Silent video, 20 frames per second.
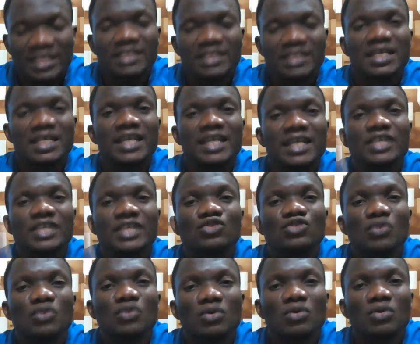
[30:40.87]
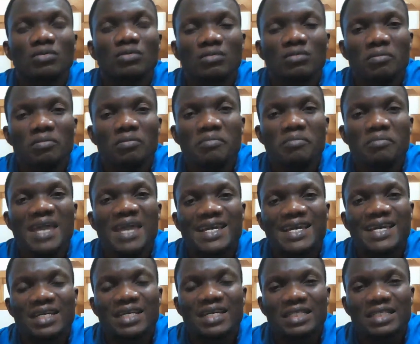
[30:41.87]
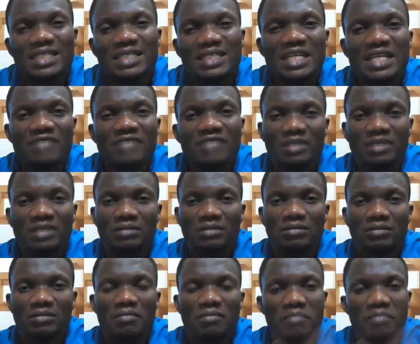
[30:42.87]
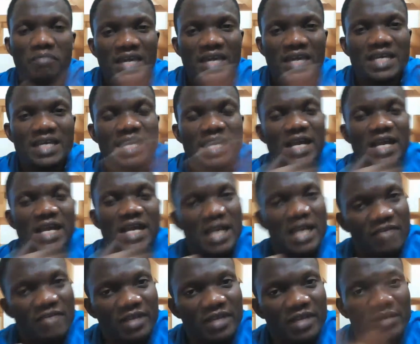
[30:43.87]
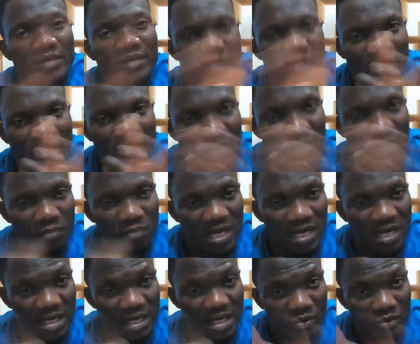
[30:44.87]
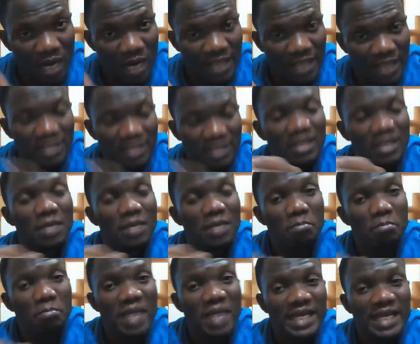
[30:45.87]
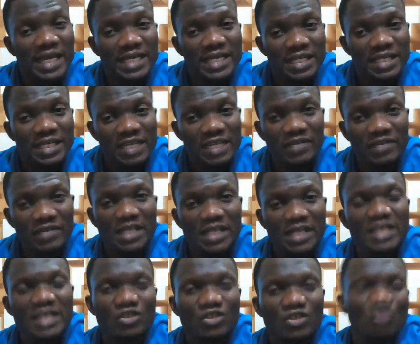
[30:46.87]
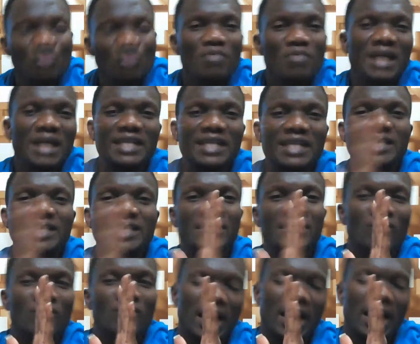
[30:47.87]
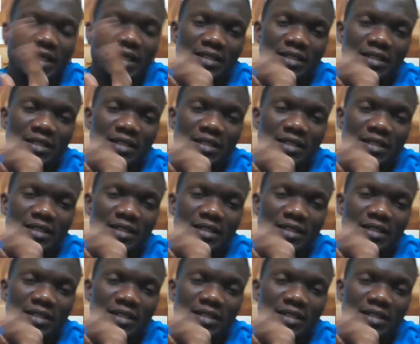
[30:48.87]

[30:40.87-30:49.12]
here is to make the living. Making a living is money wise, making the living is humanitarian wise.